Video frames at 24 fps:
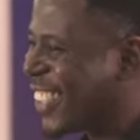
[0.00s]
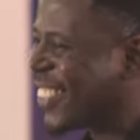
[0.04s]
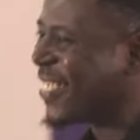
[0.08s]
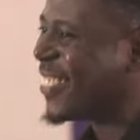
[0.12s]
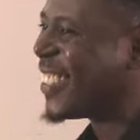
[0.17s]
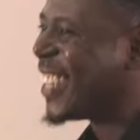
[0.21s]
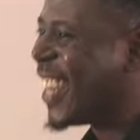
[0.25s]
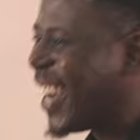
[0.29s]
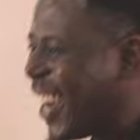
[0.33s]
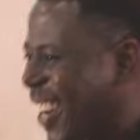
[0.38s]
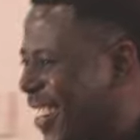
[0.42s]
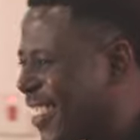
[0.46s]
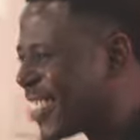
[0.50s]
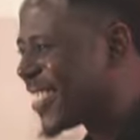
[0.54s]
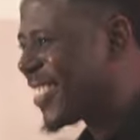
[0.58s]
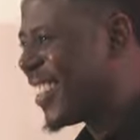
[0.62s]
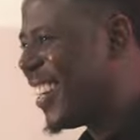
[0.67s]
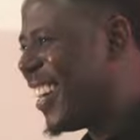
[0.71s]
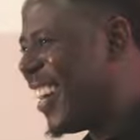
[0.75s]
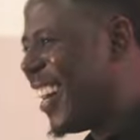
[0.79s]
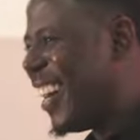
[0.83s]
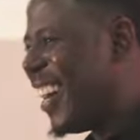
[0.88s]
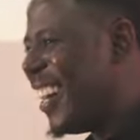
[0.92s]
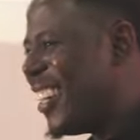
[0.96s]
Leave the house.
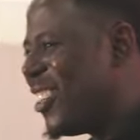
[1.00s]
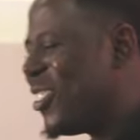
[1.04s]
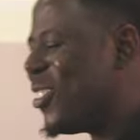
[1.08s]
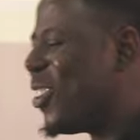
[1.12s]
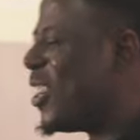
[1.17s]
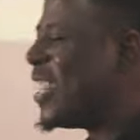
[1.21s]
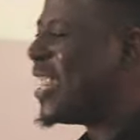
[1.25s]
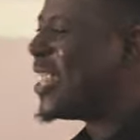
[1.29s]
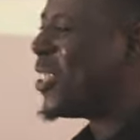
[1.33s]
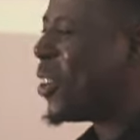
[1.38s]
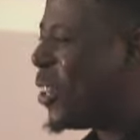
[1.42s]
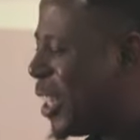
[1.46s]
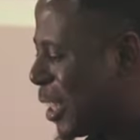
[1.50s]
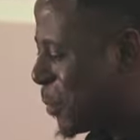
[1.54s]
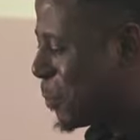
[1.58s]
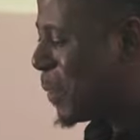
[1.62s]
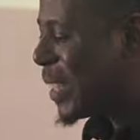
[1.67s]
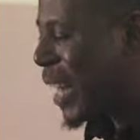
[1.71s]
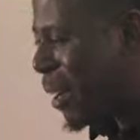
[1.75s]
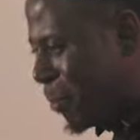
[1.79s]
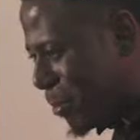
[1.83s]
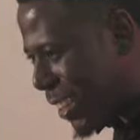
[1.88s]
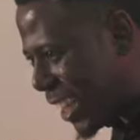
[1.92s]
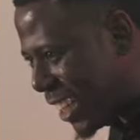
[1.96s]
You don't need the Holy
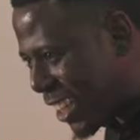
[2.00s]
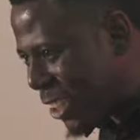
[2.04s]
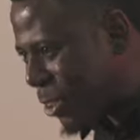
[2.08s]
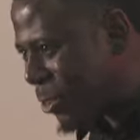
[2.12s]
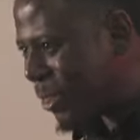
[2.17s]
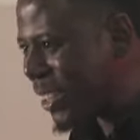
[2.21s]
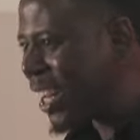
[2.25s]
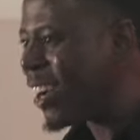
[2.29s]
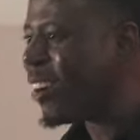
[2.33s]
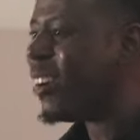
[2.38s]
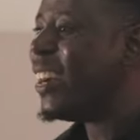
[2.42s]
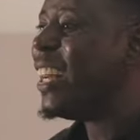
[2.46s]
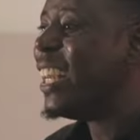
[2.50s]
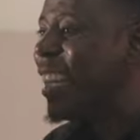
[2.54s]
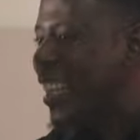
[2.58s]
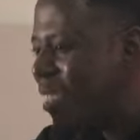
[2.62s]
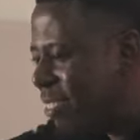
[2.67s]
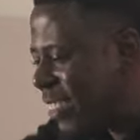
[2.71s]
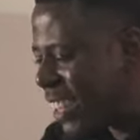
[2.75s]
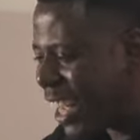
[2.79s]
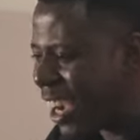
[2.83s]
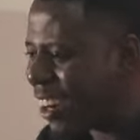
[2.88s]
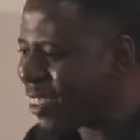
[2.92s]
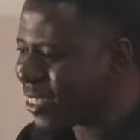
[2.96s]
Spirit. I'm telling you now.
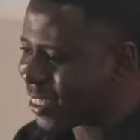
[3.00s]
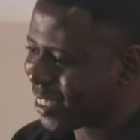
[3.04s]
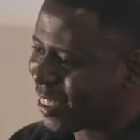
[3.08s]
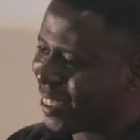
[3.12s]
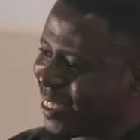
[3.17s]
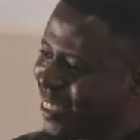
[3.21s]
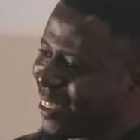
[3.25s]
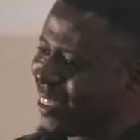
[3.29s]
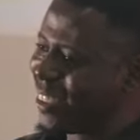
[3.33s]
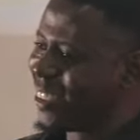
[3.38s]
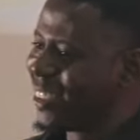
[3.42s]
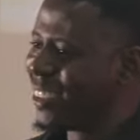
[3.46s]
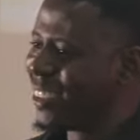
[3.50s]
Leave the house.